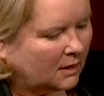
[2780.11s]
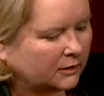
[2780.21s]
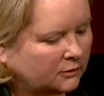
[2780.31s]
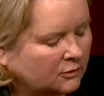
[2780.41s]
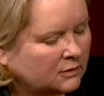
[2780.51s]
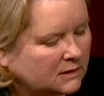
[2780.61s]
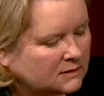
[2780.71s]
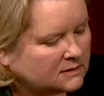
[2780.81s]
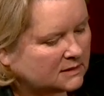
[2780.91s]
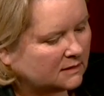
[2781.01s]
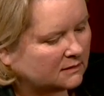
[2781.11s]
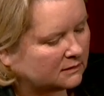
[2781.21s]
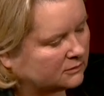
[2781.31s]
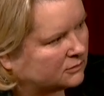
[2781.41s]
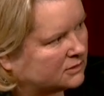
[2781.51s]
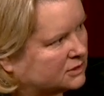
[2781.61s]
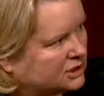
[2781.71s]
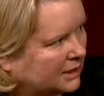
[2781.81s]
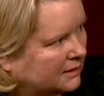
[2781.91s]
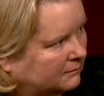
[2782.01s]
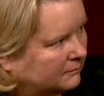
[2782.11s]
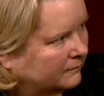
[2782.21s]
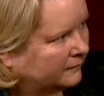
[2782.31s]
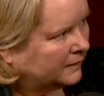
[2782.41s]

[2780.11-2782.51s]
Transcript: I couldn't understand the guilt and shame.